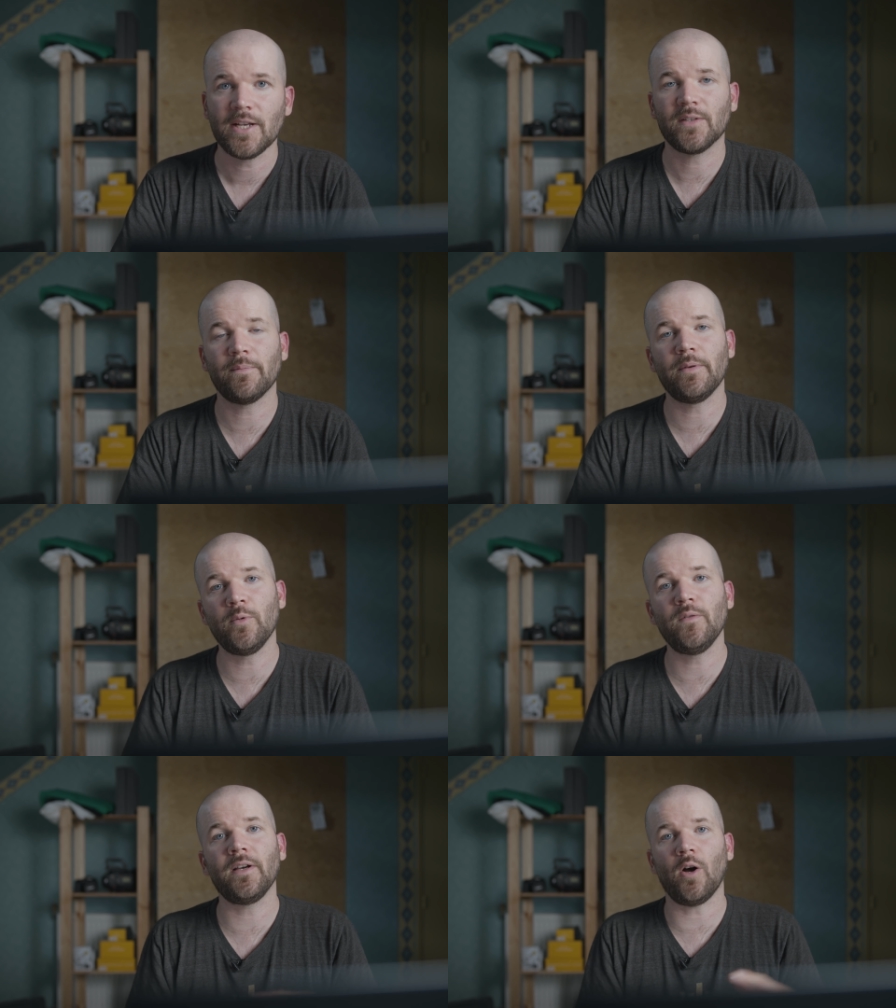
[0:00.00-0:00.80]
So I've been
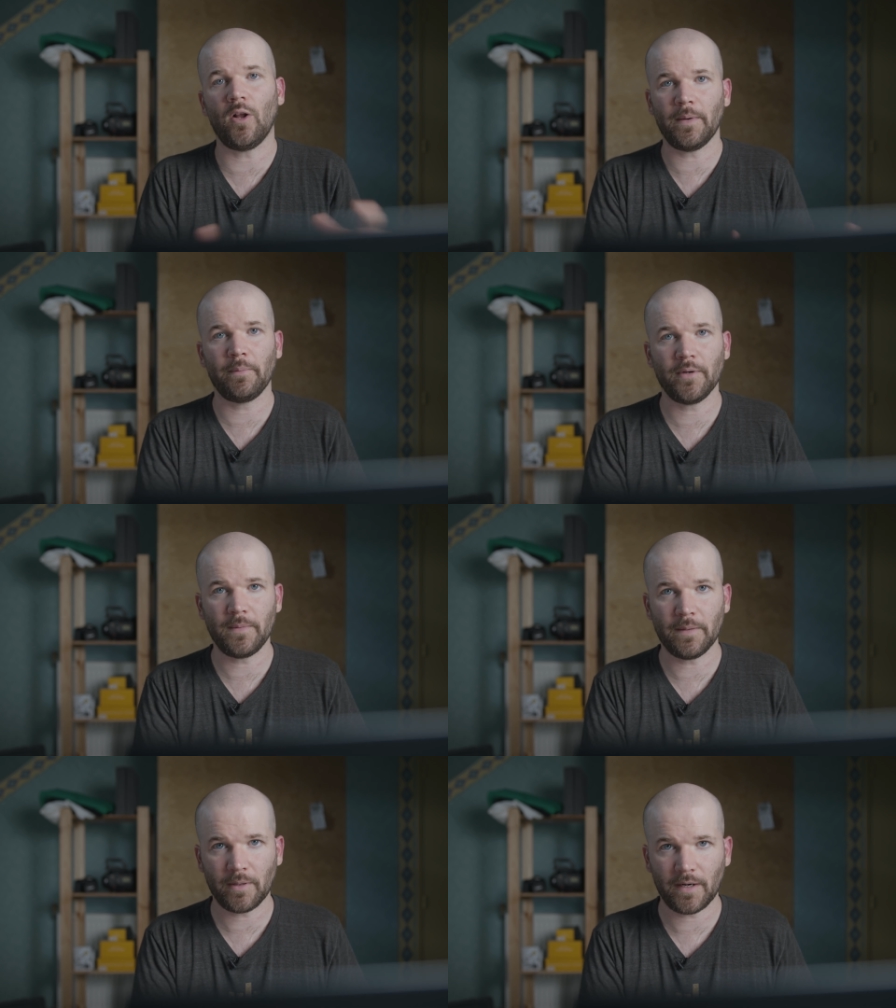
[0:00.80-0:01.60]
moving all my
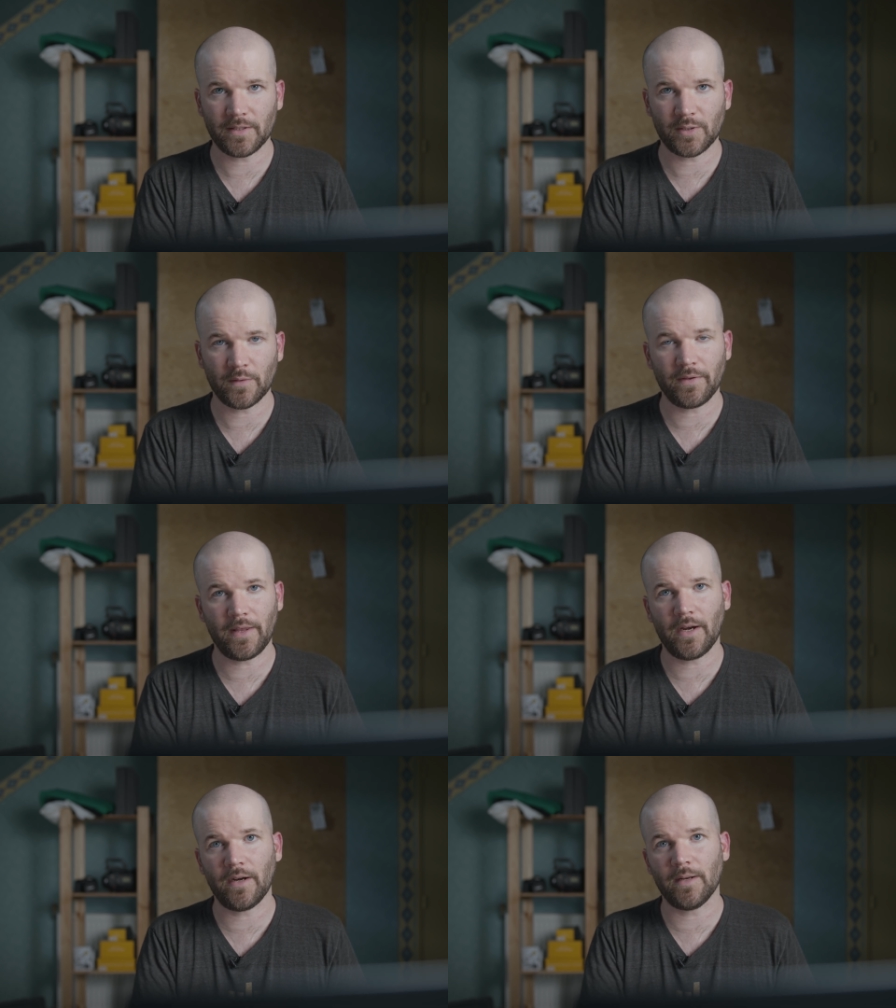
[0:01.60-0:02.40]
premium products over
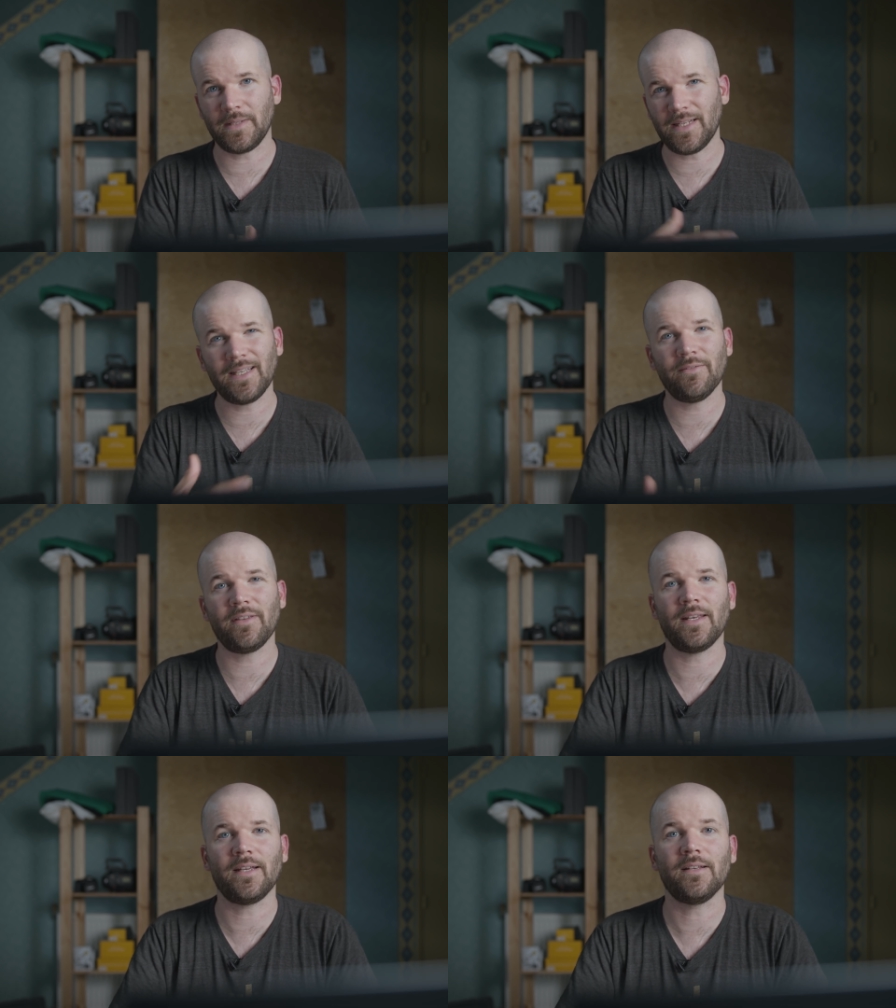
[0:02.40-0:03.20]
there and I'm getting
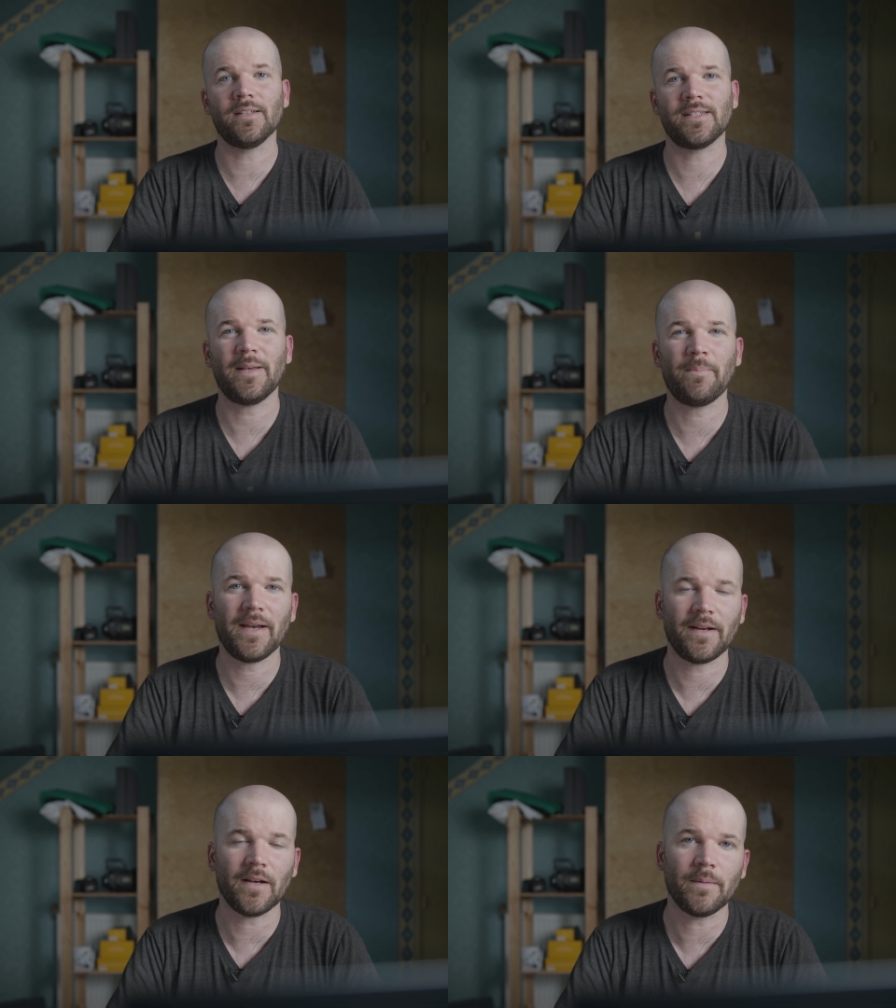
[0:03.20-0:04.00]
everything set
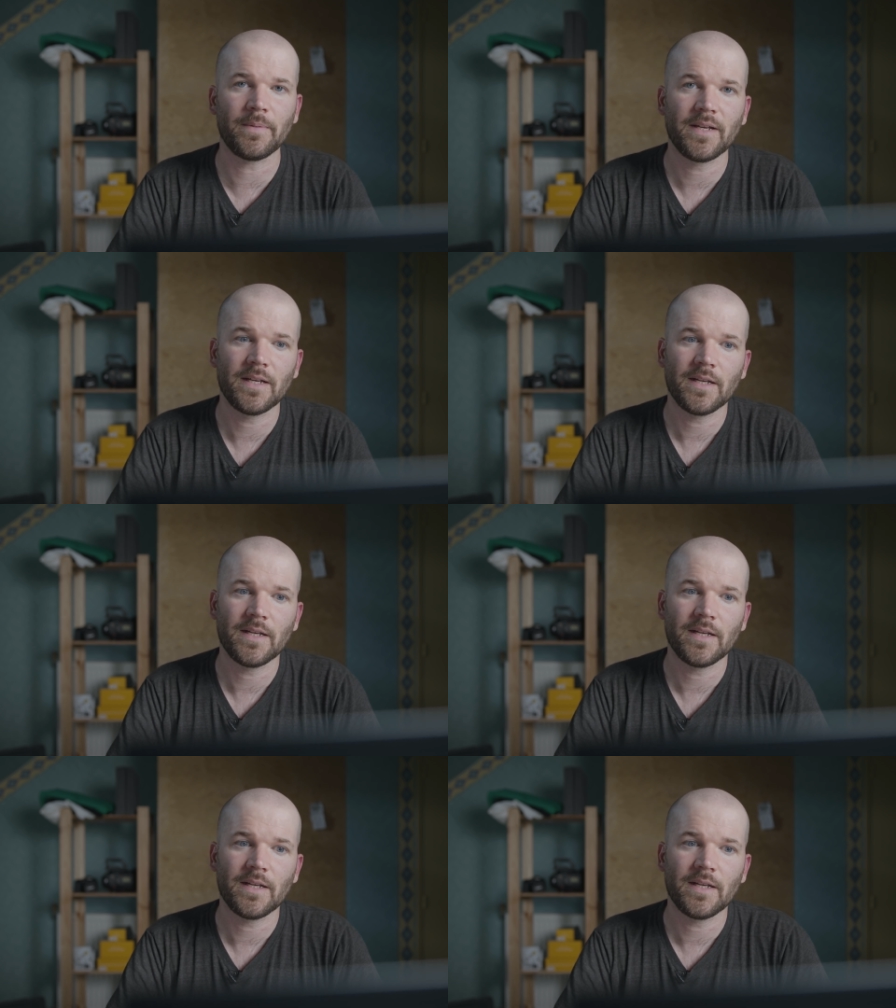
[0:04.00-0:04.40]
back up.